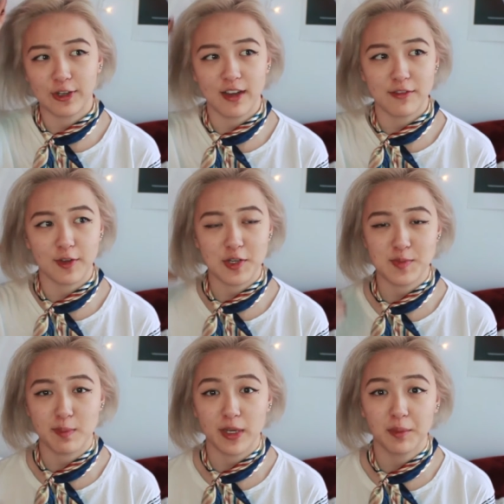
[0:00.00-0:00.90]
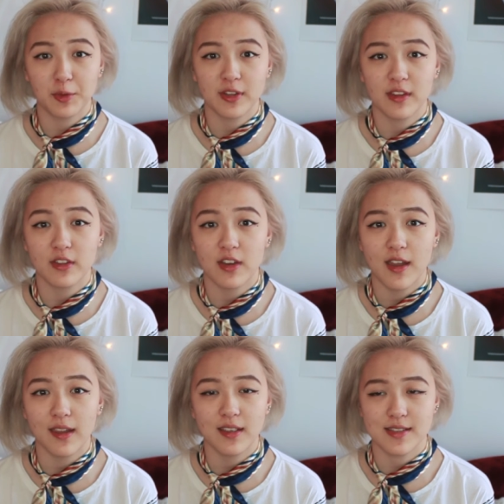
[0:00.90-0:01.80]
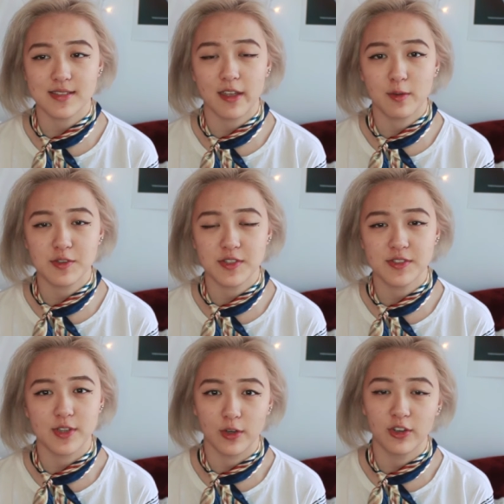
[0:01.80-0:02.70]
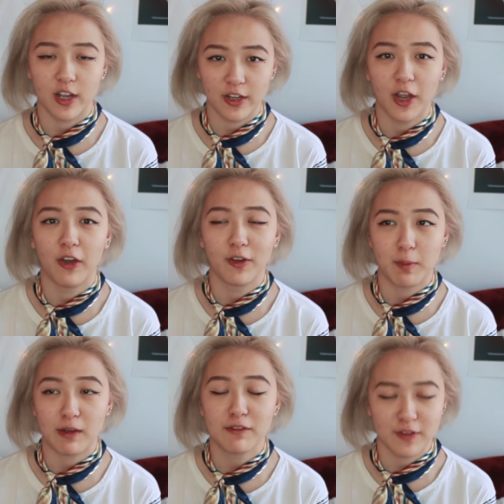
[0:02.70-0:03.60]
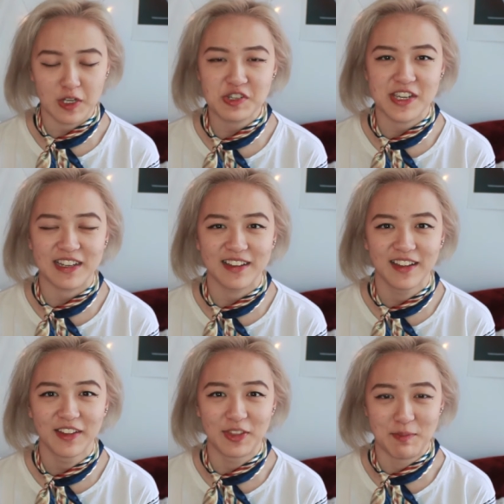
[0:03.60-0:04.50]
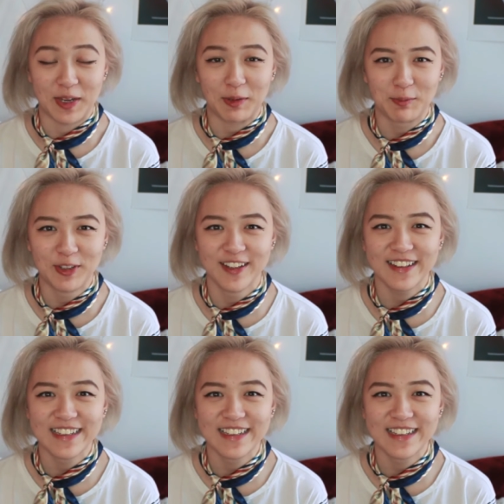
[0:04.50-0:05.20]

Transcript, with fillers: I finished my makeup look the other day because I was just so gun-ho about finishing the makeup look.